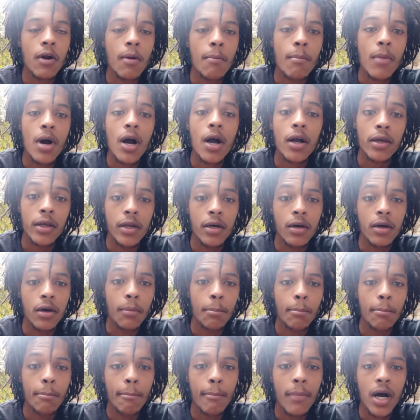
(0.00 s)
mocking up
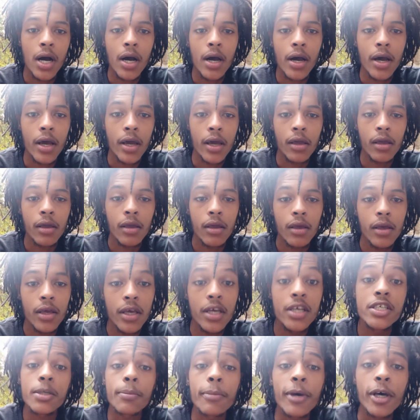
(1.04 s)
my
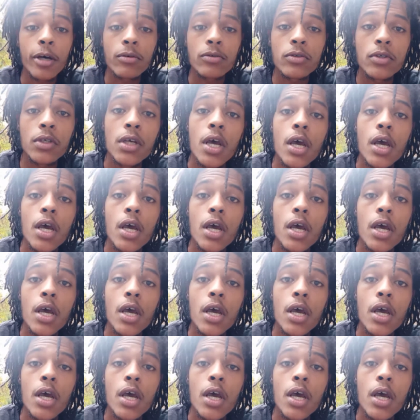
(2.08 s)
engine mounts.